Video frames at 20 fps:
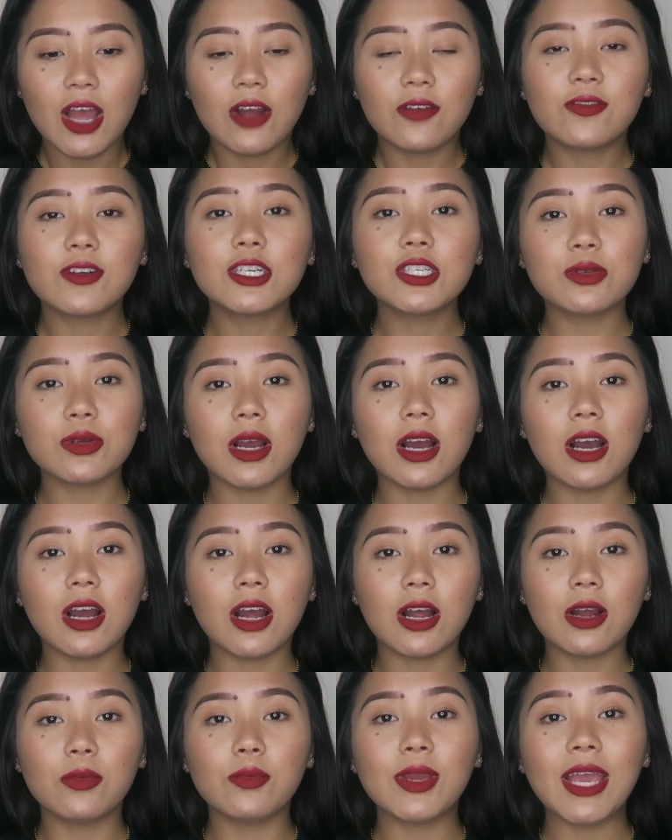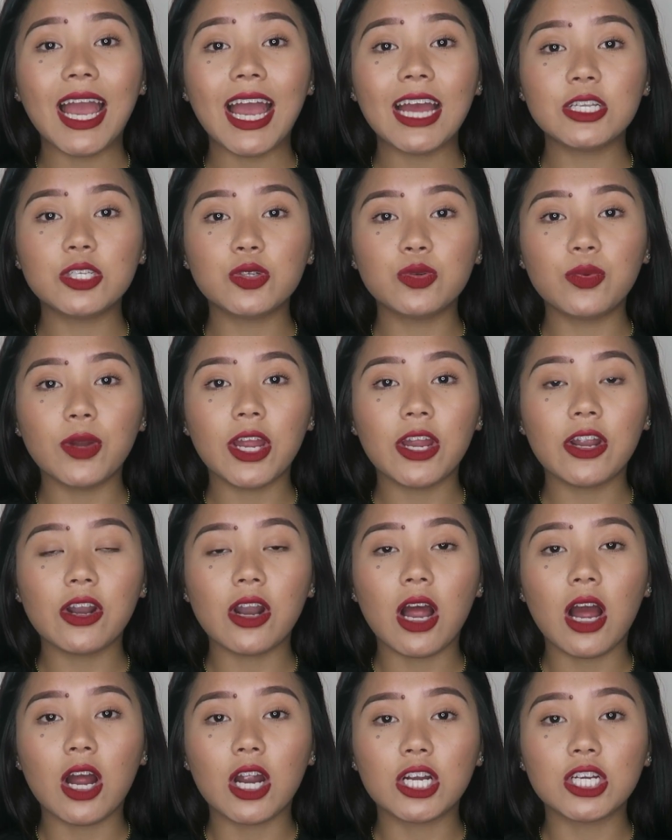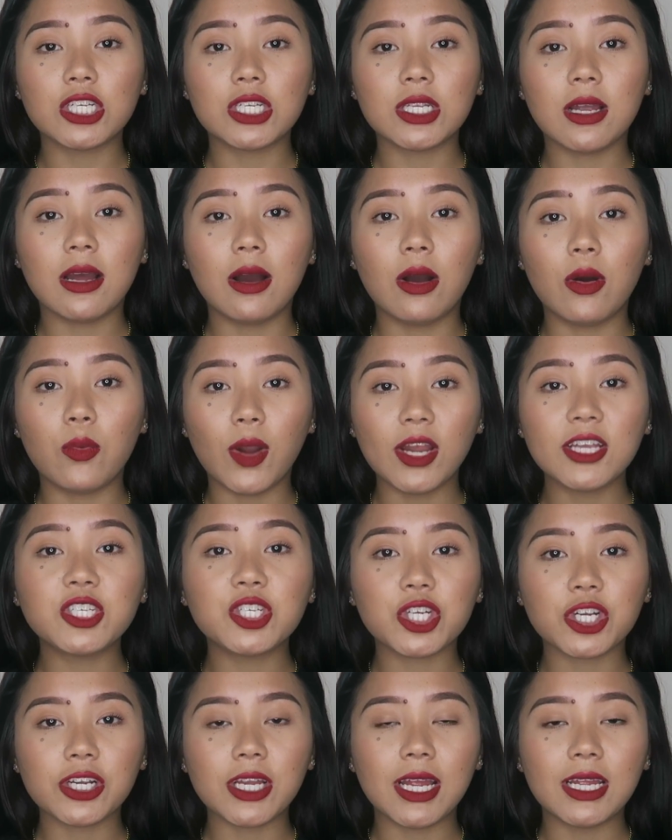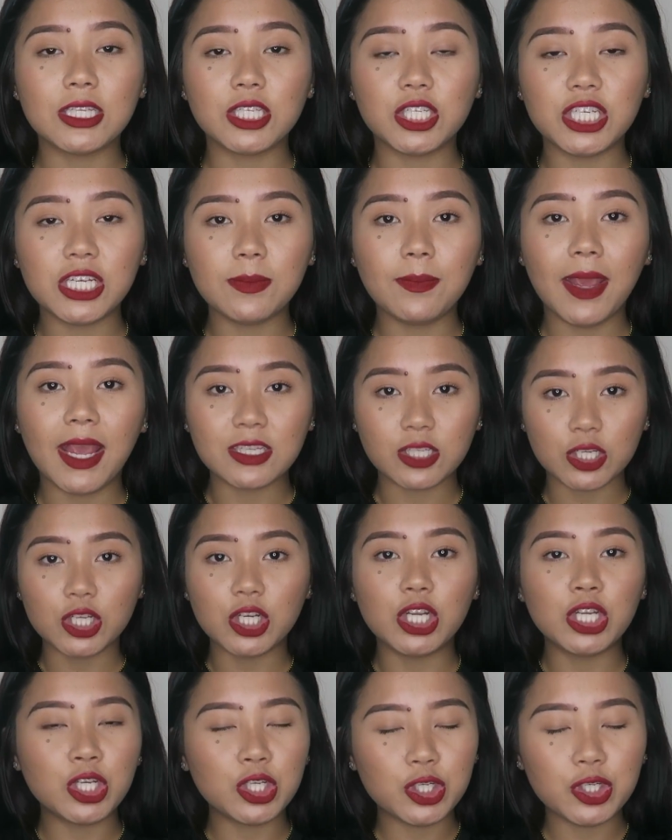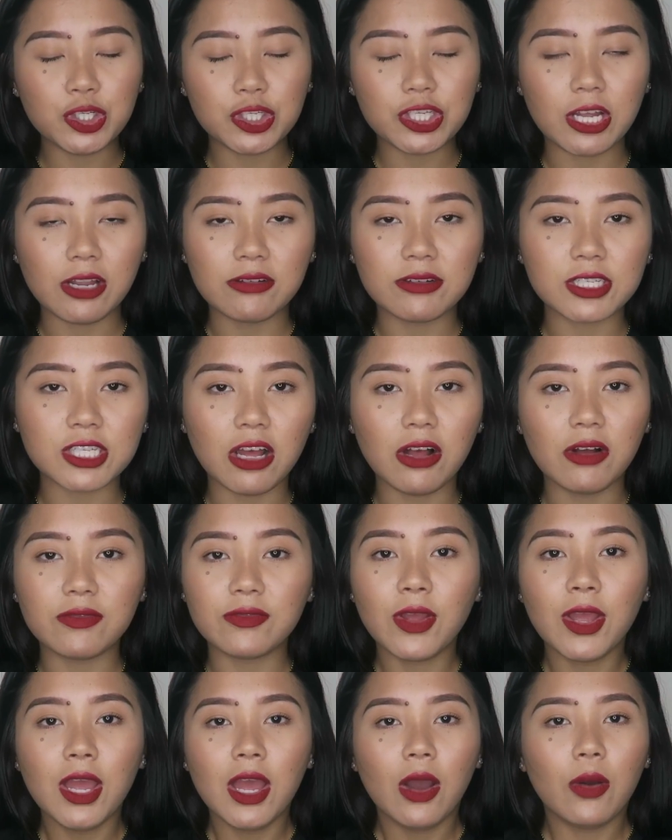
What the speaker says: First, we had to wear our white shirt and jean pants and introduce ourselves.